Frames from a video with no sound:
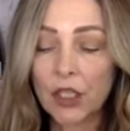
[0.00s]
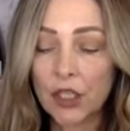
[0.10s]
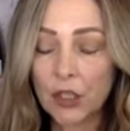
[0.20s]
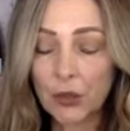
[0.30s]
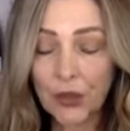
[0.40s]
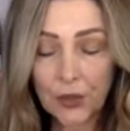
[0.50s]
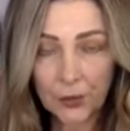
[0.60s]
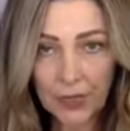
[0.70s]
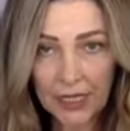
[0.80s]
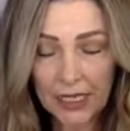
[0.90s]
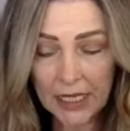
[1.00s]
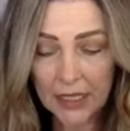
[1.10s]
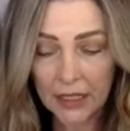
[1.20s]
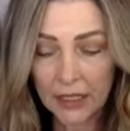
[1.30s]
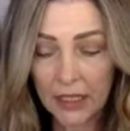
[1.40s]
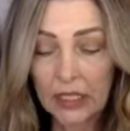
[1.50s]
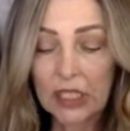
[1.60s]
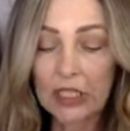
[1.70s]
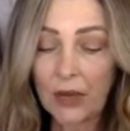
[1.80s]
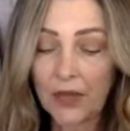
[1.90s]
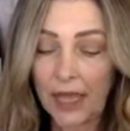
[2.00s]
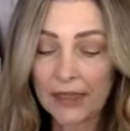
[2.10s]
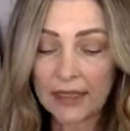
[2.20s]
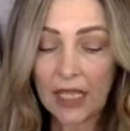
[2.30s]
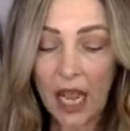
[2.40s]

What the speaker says: to 3, so that's